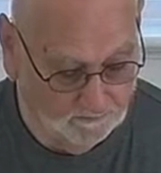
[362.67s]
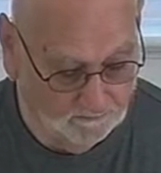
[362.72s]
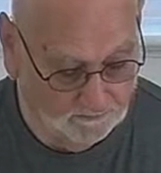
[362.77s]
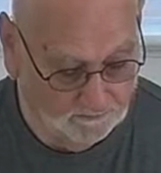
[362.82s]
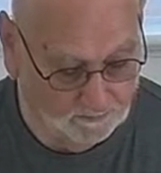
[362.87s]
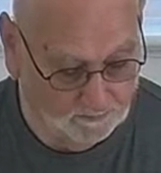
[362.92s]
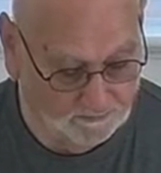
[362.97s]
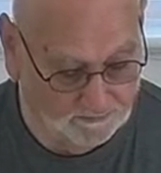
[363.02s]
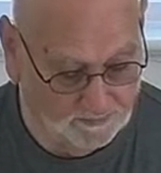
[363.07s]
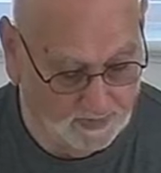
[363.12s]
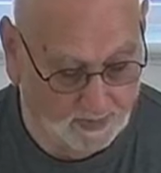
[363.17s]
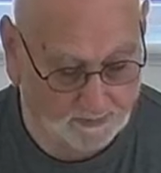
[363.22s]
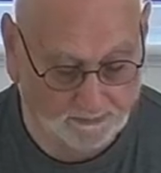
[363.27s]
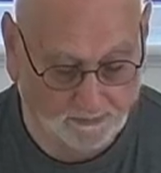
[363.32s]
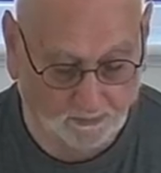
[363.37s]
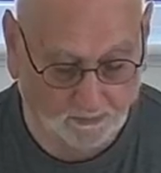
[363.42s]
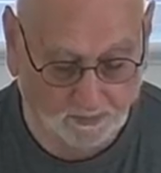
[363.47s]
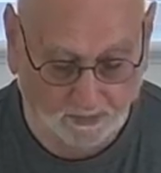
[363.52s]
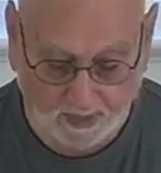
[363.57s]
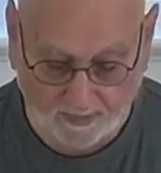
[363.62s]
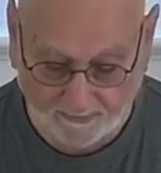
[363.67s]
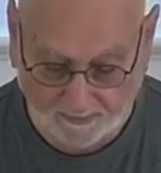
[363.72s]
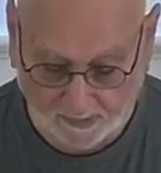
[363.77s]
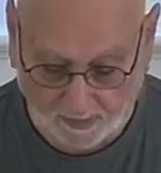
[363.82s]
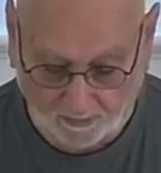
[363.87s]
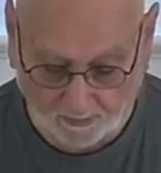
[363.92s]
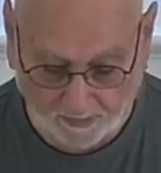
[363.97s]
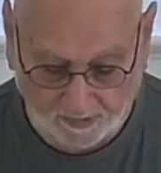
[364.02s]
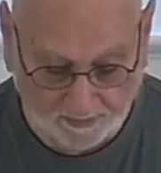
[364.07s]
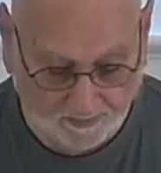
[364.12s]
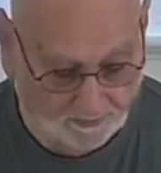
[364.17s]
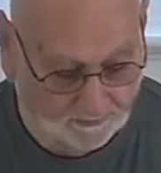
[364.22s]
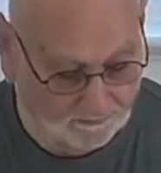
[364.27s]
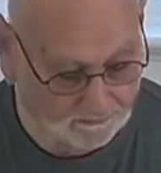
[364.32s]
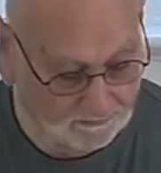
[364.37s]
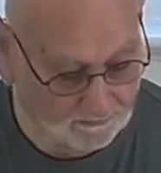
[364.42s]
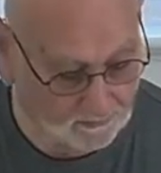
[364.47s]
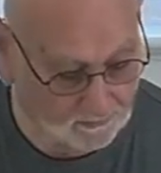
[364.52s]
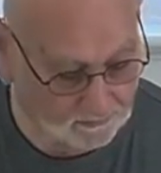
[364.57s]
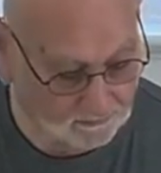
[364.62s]
from chapter 11, I'll read the
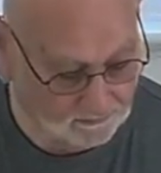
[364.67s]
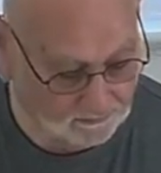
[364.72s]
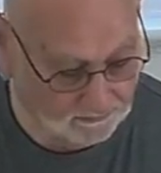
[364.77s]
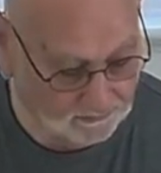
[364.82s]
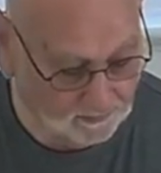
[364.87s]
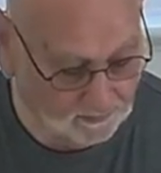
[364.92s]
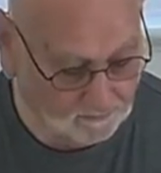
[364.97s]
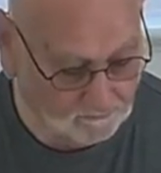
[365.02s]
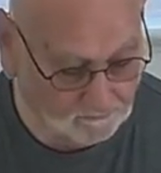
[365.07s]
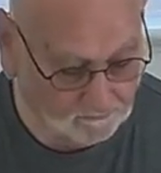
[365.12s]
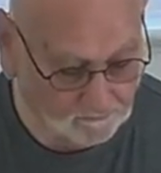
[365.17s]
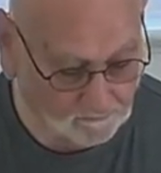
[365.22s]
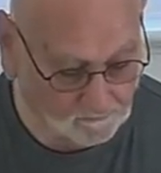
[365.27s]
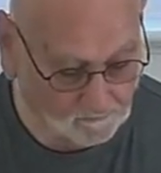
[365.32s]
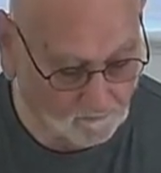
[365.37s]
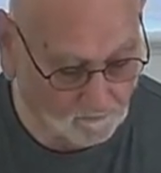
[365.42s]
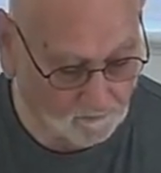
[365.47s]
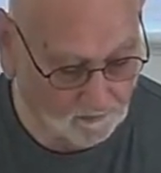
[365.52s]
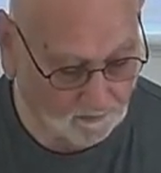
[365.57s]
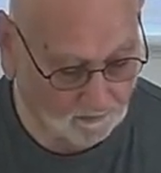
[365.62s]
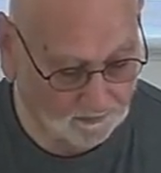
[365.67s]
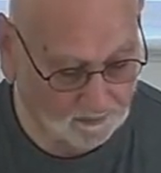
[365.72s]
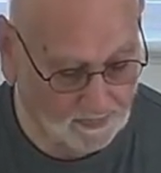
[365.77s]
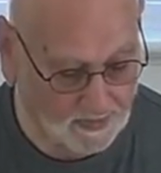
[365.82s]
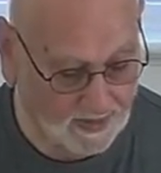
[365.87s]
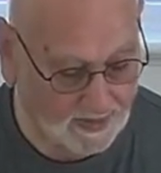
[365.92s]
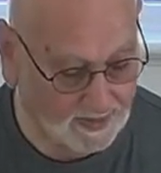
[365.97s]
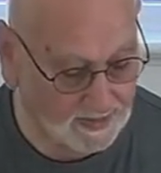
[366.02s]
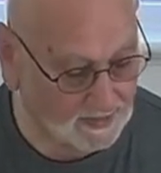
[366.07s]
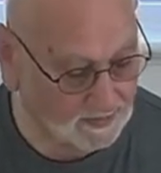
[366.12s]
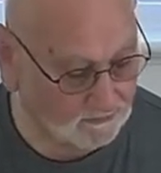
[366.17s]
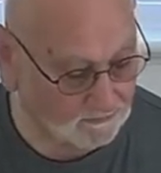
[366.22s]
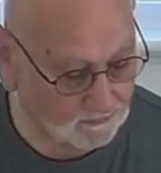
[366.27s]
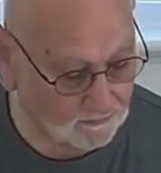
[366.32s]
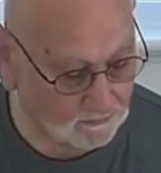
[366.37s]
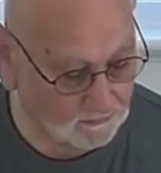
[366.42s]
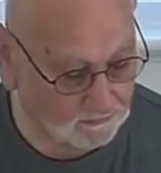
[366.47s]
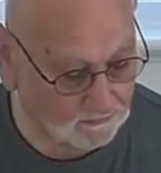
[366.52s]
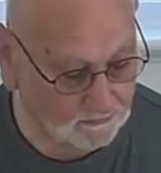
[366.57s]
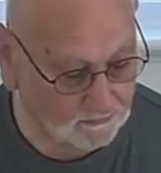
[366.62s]
first 9
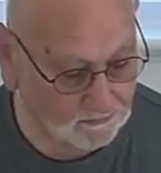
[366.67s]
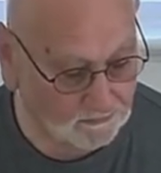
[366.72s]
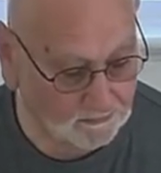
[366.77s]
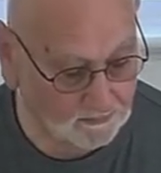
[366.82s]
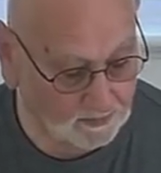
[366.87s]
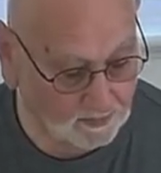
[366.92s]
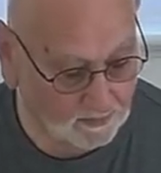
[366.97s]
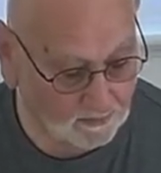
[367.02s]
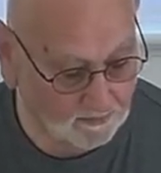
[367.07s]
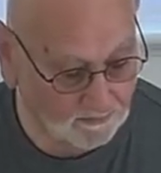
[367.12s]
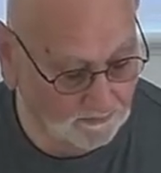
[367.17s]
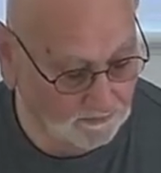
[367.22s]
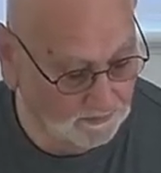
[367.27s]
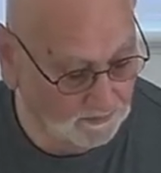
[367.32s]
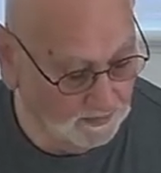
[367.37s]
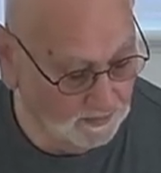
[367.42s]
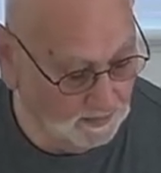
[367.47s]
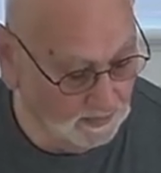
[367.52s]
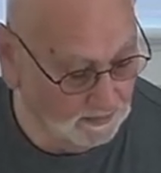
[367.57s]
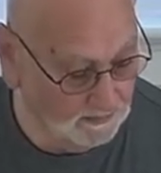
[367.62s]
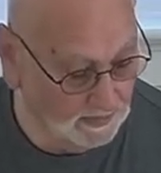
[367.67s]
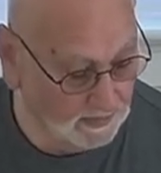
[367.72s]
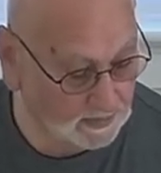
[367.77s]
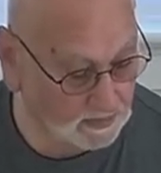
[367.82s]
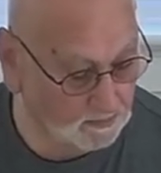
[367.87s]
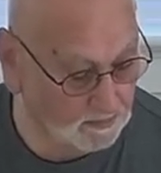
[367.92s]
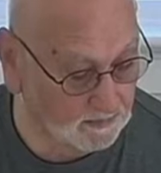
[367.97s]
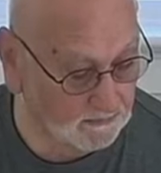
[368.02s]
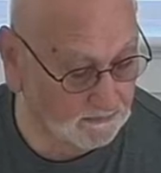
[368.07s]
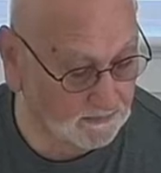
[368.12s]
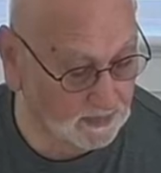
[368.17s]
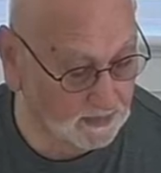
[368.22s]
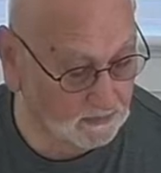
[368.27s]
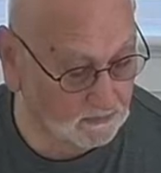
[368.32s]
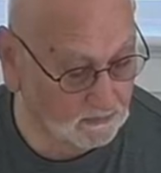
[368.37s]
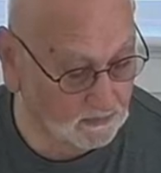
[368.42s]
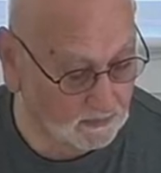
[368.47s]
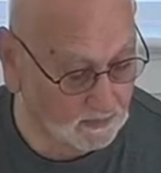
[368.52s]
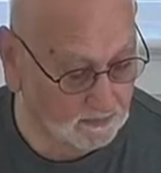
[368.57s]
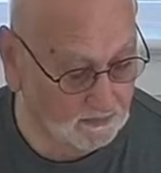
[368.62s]
verses. And that can be
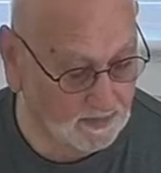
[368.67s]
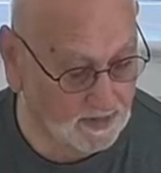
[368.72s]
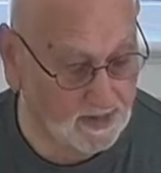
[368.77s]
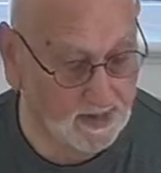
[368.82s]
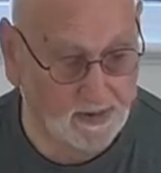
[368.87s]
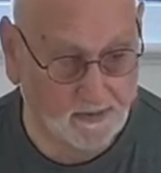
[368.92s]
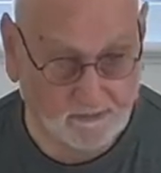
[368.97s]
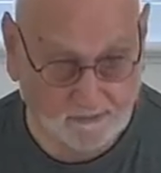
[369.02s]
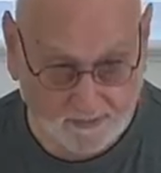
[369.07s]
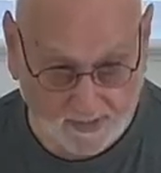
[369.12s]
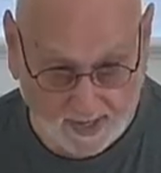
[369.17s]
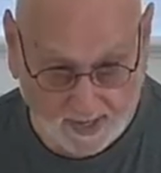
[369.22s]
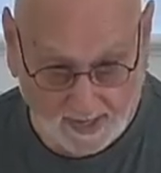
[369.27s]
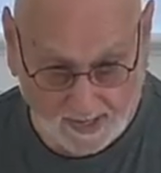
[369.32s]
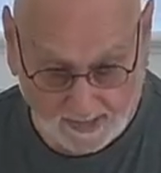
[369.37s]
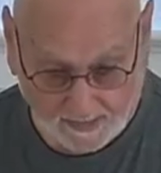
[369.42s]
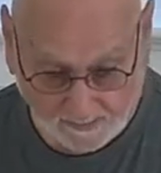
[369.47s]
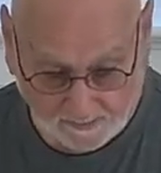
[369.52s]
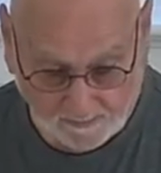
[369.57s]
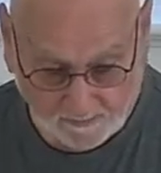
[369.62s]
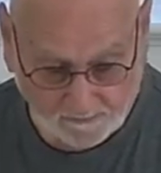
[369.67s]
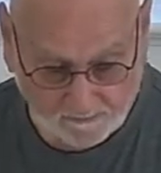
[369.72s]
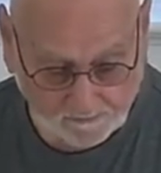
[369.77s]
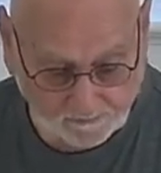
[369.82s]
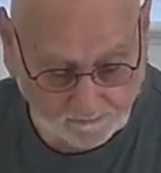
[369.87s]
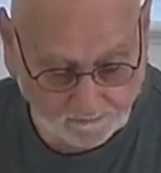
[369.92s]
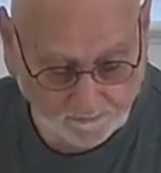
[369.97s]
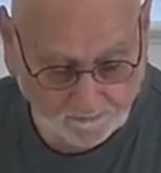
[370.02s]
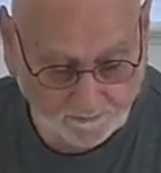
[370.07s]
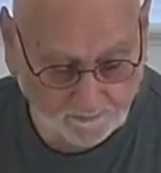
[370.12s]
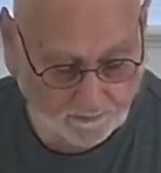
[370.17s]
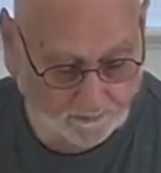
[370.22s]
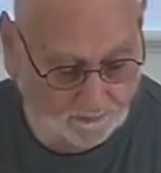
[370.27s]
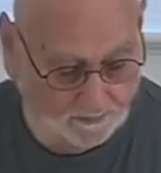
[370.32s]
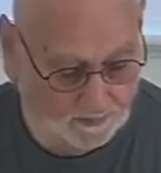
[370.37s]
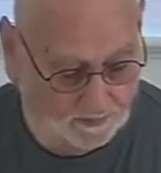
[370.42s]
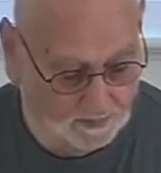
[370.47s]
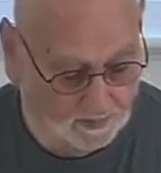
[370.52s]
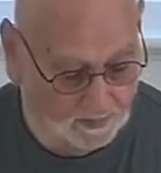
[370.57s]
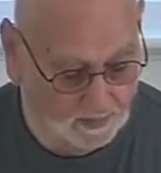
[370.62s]
found on page 9
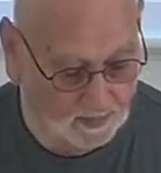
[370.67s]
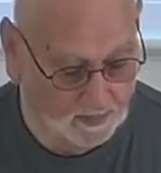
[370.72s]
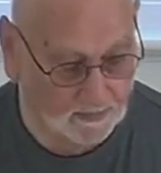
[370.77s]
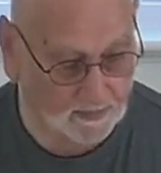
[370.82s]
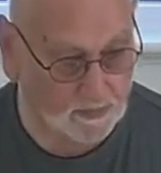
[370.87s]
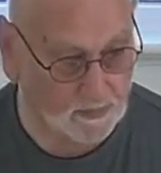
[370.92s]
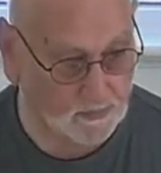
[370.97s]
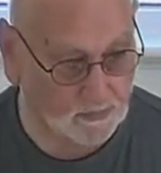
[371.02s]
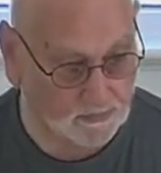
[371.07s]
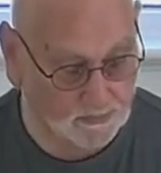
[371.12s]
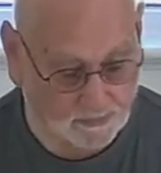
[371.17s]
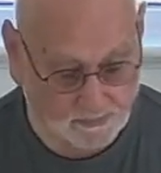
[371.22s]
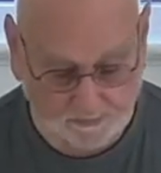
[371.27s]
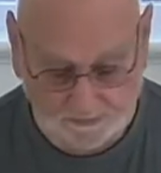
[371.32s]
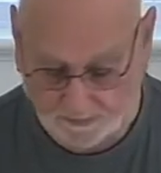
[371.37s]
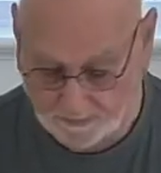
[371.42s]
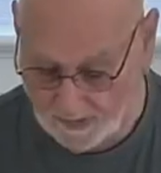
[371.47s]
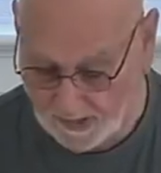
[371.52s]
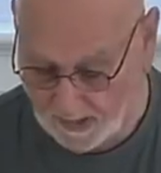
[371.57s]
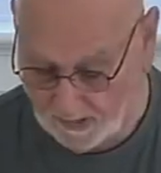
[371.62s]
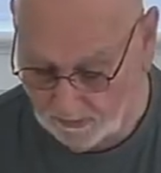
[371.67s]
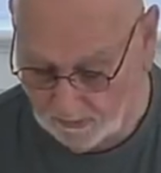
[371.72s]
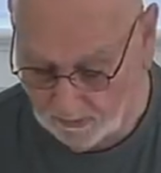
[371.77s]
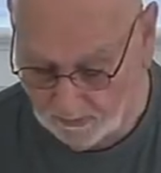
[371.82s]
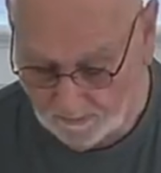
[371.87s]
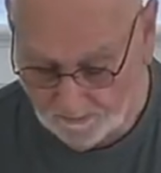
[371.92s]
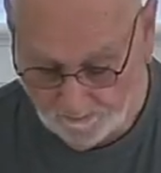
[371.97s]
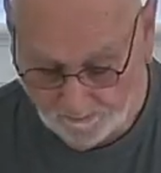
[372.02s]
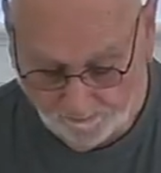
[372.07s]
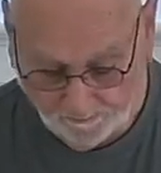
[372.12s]
in the New Church Bible.